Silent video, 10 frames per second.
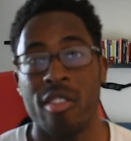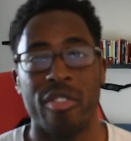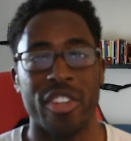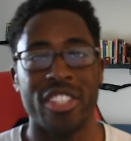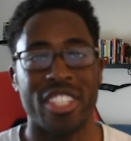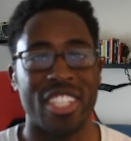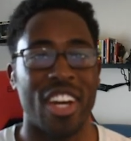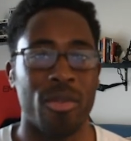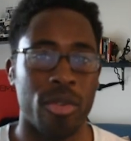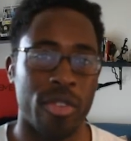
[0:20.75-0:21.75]
First,
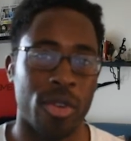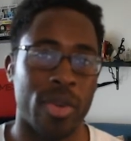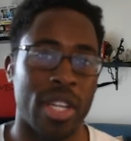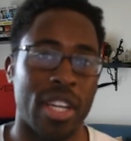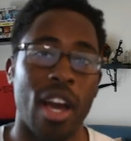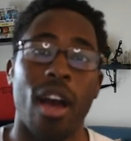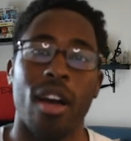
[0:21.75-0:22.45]
reviewing